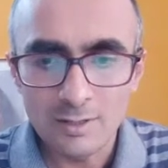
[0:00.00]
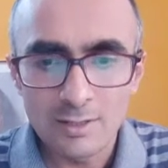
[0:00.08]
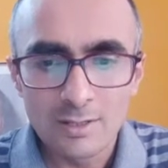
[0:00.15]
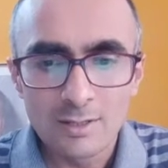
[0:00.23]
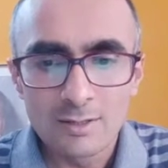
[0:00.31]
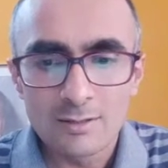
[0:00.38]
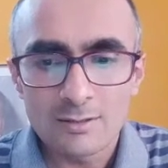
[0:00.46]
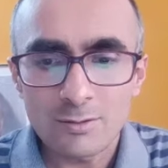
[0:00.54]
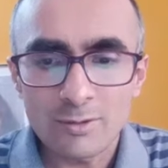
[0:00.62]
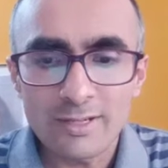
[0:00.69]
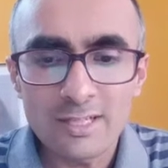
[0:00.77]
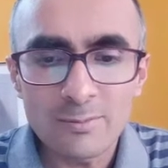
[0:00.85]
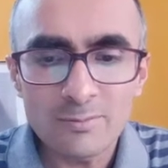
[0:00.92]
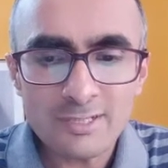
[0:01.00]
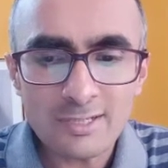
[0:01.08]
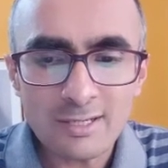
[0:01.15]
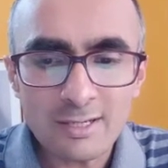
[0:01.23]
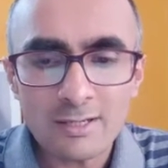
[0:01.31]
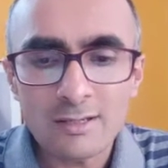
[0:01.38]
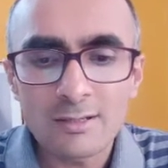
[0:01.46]
So in
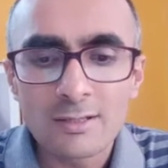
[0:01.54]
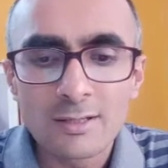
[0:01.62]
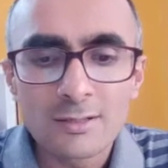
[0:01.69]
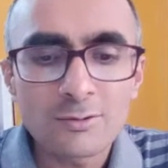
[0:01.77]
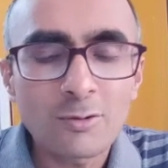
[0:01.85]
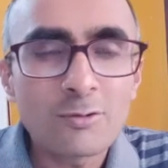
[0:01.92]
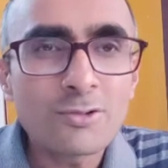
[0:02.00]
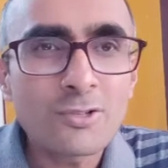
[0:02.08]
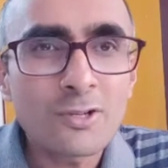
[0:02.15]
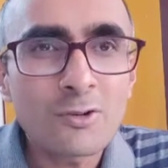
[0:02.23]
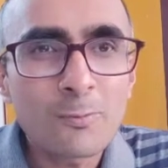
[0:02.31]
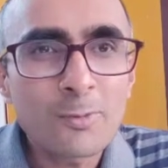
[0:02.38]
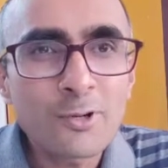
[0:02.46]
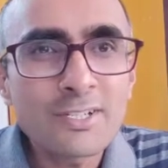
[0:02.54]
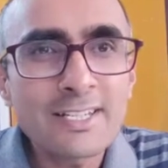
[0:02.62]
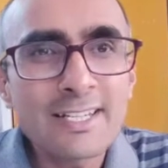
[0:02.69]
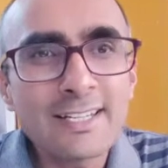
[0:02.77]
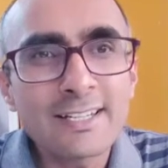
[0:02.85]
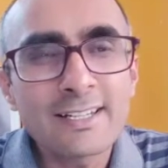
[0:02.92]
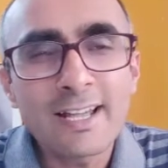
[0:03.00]
EMSA, solution of
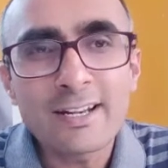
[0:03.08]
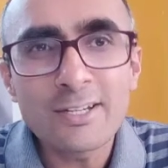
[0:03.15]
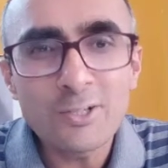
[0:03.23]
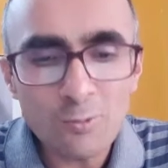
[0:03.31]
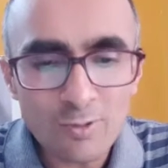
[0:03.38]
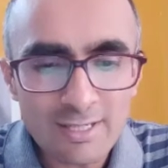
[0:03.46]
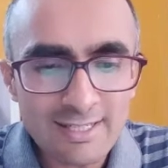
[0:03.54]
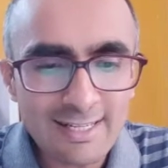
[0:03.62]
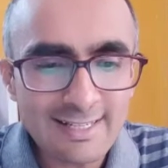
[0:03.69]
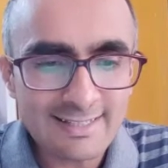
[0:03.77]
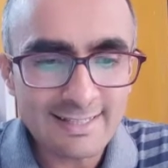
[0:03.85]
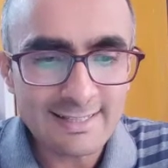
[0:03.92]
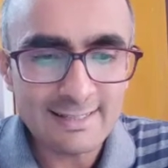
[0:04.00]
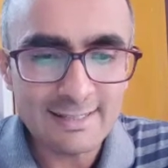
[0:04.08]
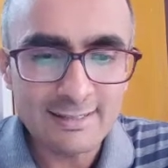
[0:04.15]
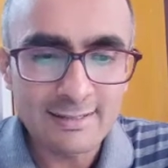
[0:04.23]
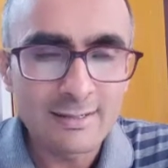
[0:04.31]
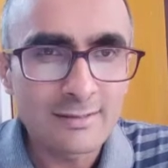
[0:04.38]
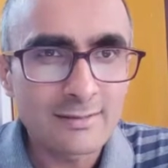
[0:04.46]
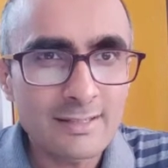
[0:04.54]
protein and nucleic acid,
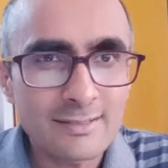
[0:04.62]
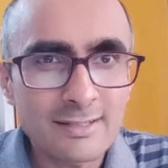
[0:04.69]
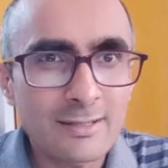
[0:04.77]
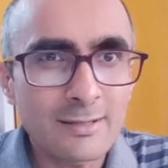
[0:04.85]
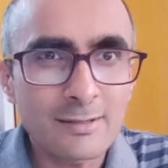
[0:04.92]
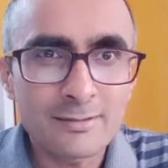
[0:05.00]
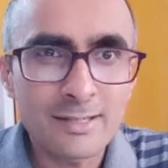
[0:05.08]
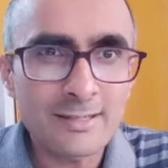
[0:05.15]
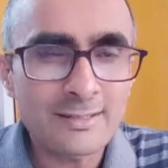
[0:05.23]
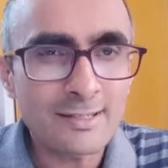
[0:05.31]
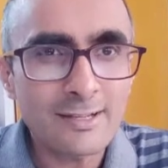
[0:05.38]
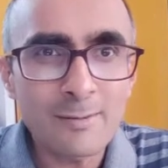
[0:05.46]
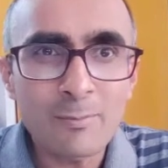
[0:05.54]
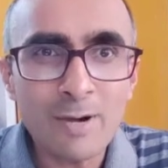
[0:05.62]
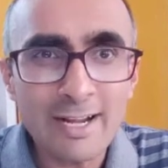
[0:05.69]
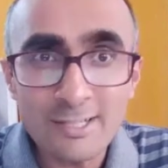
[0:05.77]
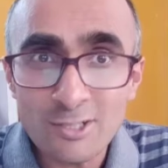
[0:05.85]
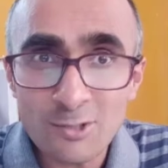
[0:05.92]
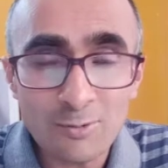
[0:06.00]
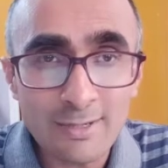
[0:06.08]
that's a combined
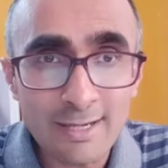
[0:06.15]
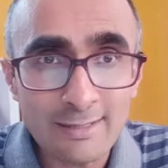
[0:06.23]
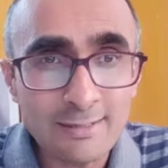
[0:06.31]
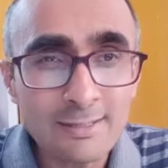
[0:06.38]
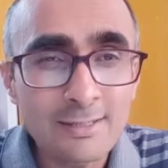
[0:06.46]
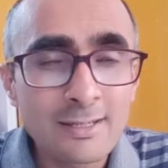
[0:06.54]
together.